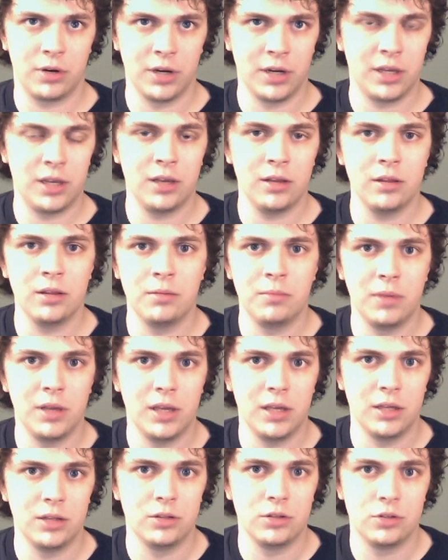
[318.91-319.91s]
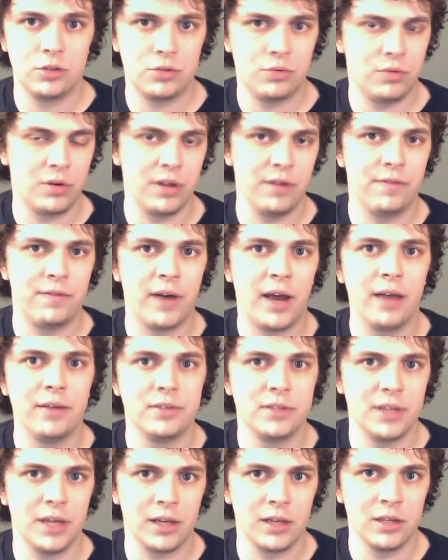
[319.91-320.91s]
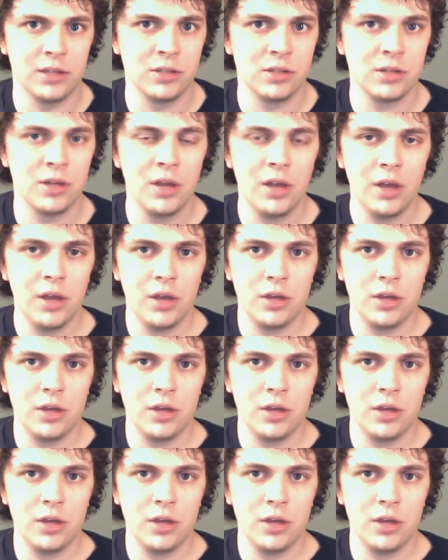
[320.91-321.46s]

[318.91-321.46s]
we're going to kill him in 25 seconds.